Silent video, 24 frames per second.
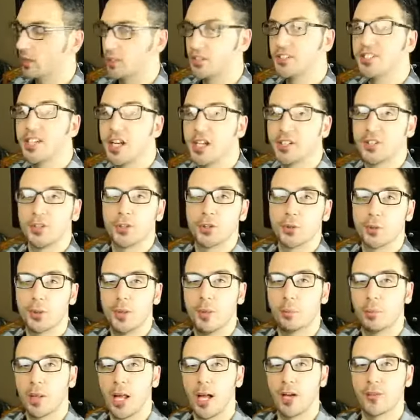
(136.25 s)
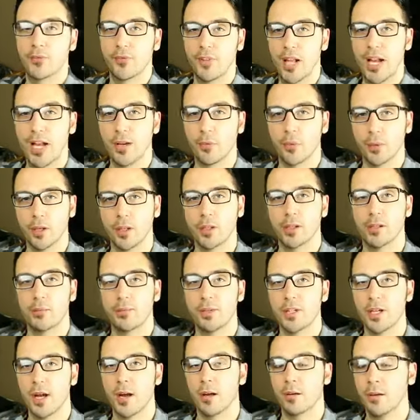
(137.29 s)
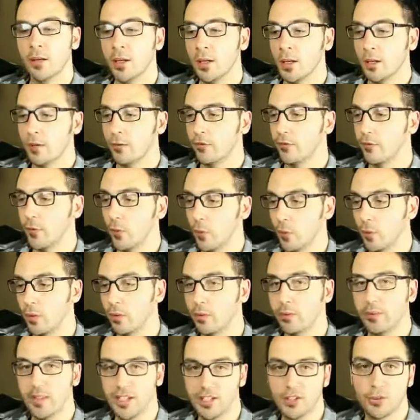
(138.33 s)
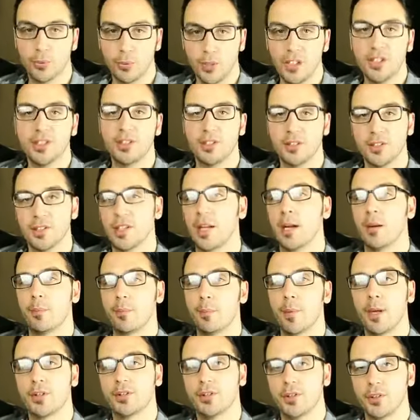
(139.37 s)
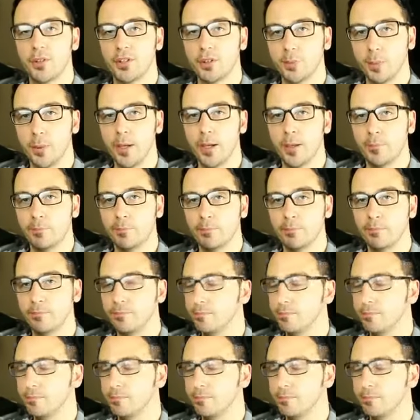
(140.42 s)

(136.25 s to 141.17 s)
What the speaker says: Assassin's Creed Black Flag when it comes out for these reasons that I'm about to explain.